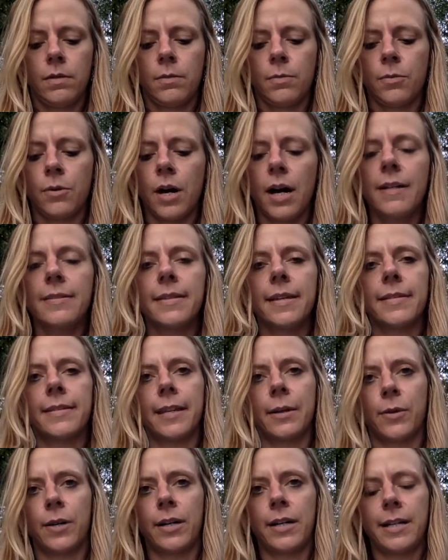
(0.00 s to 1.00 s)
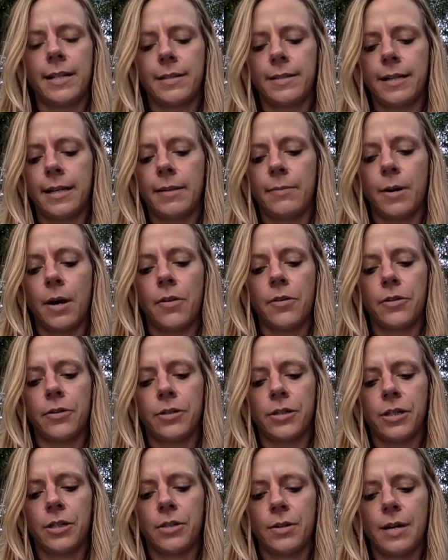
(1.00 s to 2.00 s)
processing what it is that bothers
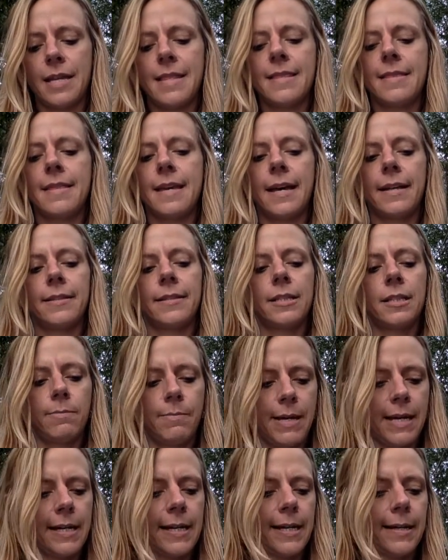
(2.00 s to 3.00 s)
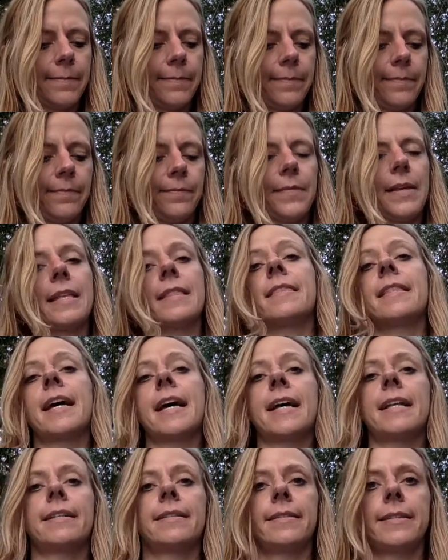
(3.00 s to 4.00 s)
you, and then speak up, and
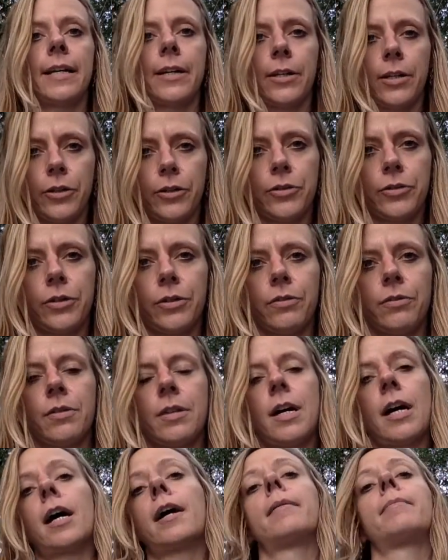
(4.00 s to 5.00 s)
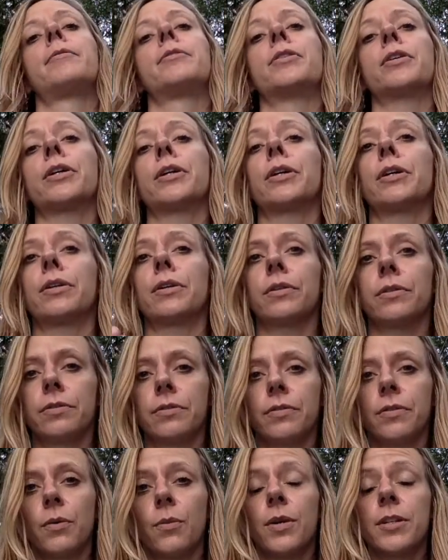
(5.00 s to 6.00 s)
then tell your truth. Observe
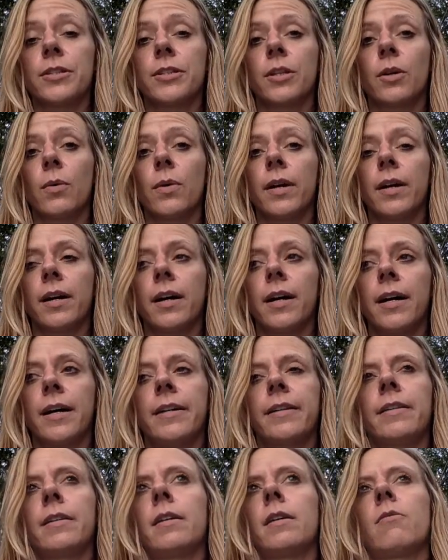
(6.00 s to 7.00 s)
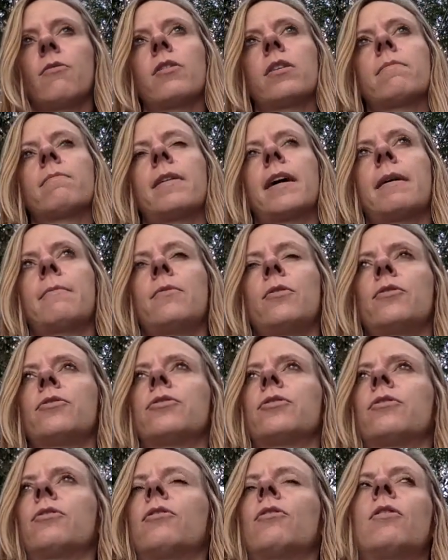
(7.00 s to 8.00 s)
what's going on with my
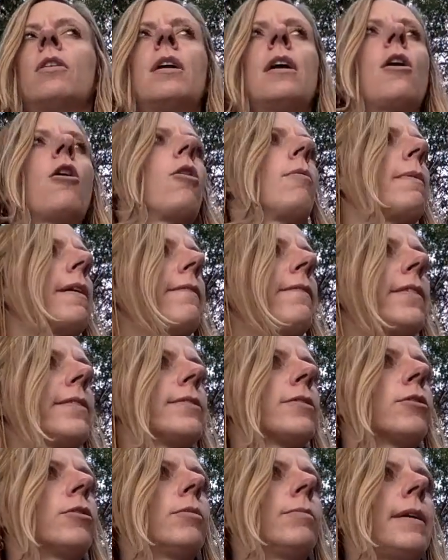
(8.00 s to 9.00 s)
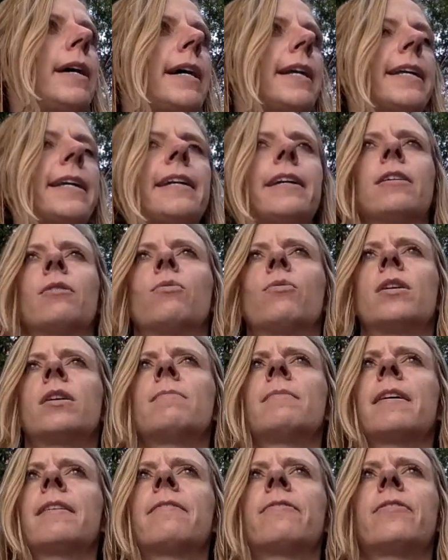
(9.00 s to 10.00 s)
emotional or my physical body here. What am
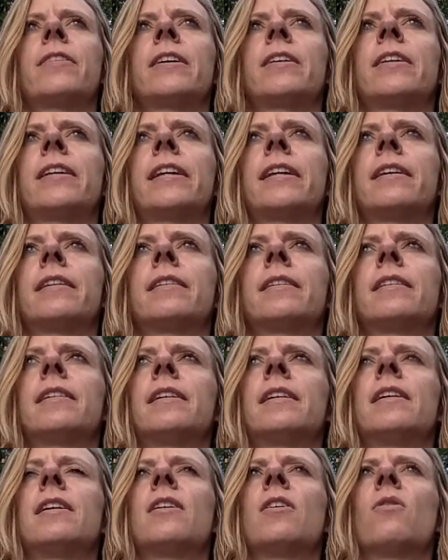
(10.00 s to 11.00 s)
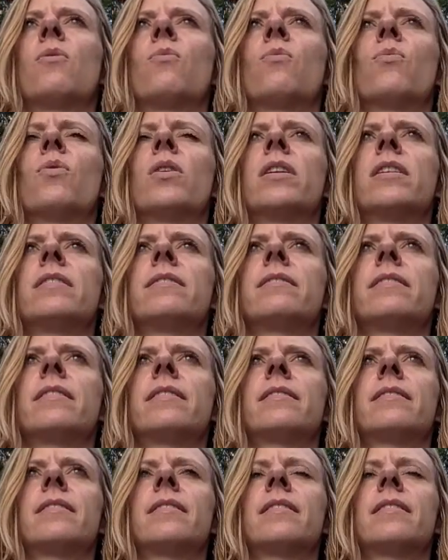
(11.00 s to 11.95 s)
I feeling? What is this